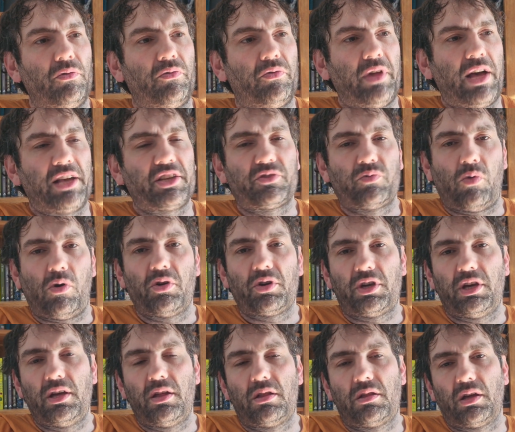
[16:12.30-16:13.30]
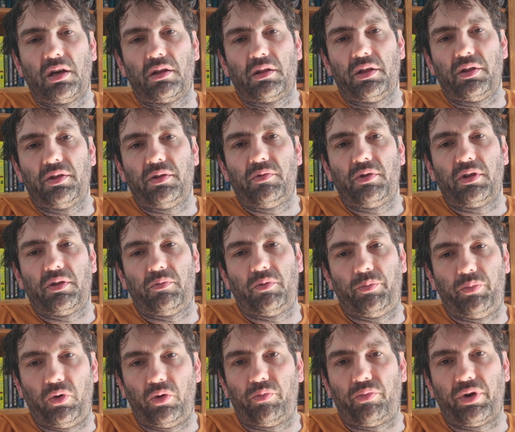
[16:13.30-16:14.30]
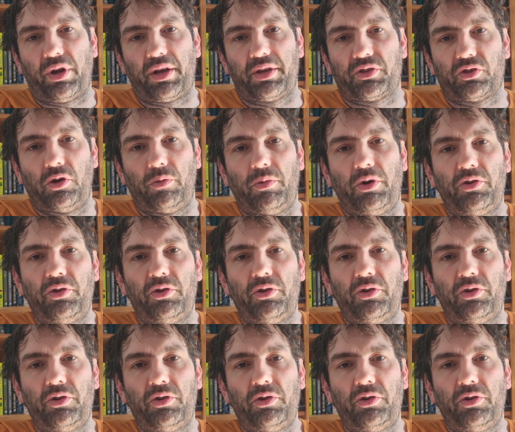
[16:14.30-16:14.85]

that's one key thing that the book brings up.